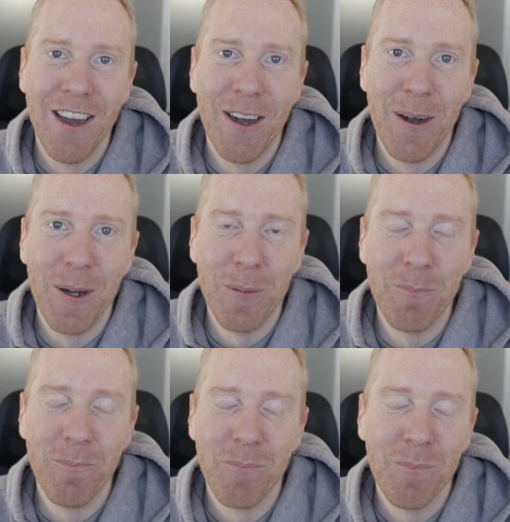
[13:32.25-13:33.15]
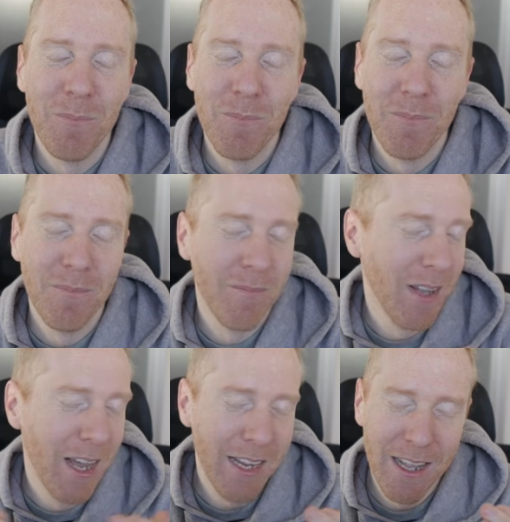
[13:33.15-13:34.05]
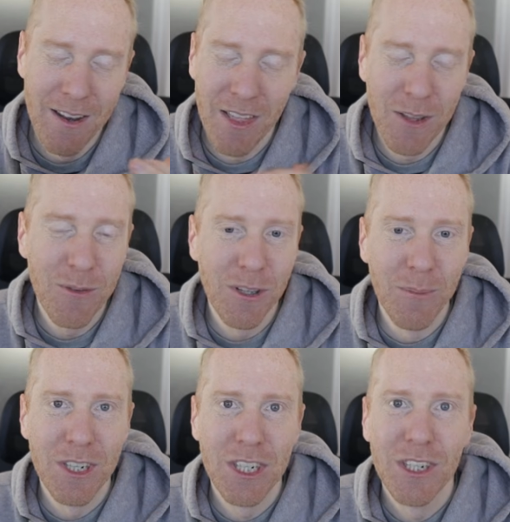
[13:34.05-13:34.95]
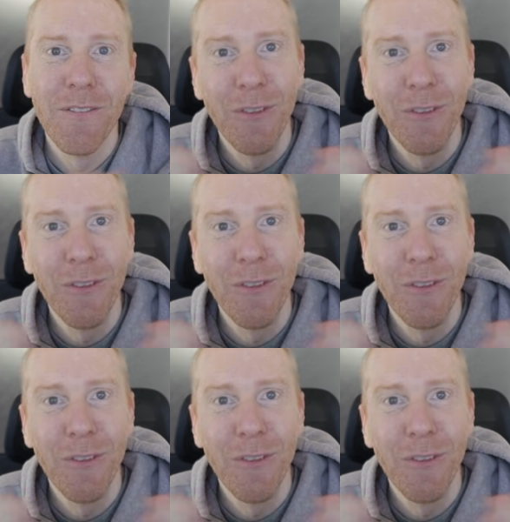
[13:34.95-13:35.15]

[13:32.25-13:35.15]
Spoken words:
Again, thank you so much.